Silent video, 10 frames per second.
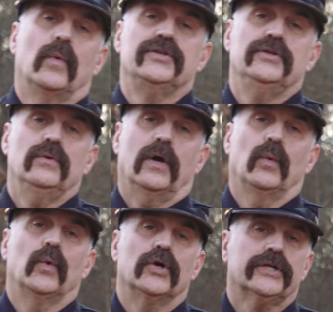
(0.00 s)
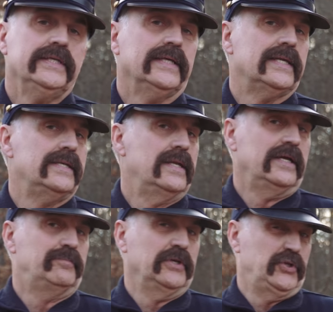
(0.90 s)
when you are working at
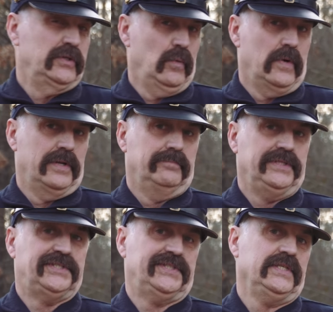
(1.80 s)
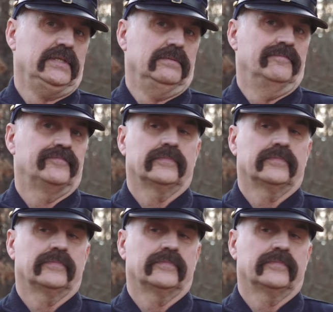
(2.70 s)
night but you don't want to be seen.